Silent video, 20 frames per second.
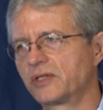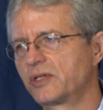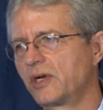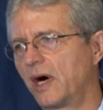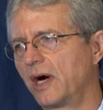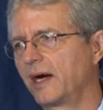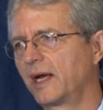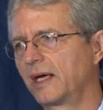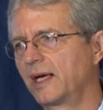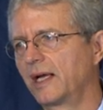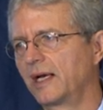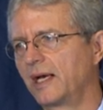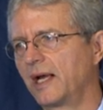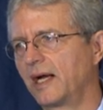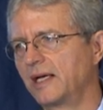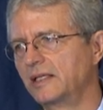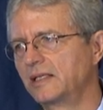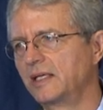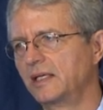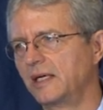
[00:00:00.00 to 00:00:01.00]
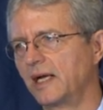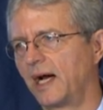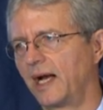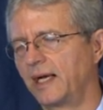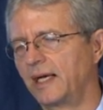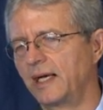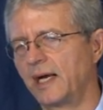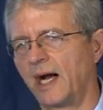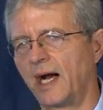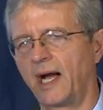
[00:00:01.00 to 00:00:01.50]
starting in
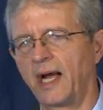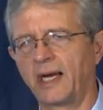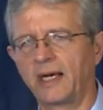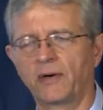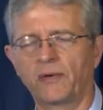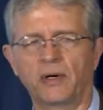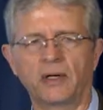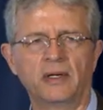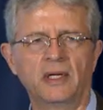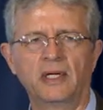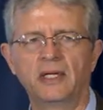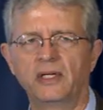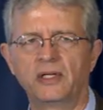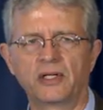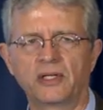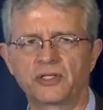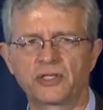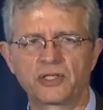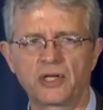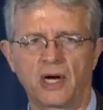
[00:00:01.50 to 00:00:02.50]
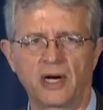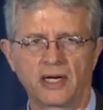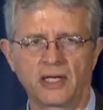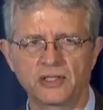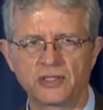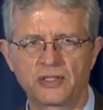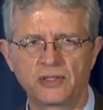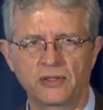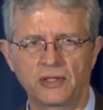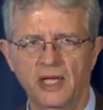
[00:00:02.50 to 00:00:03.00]
1999 or you could start
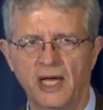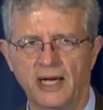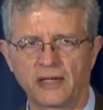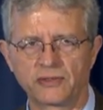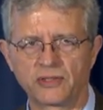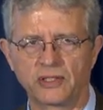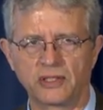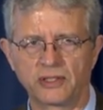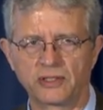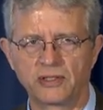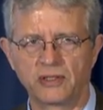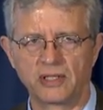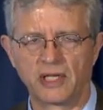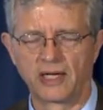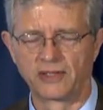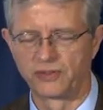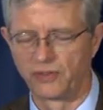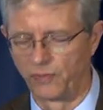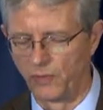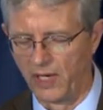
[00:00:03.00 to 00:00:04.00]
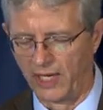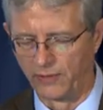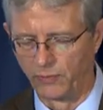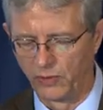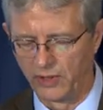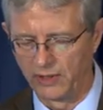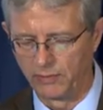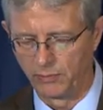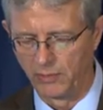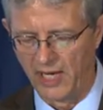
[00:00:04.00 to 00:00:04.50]
in 2000 or 2001,
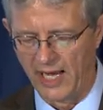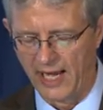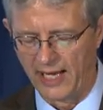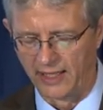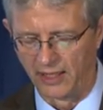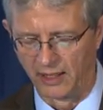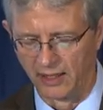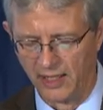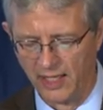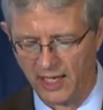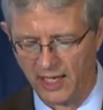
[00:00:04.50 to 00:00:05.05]
wouldn't matter.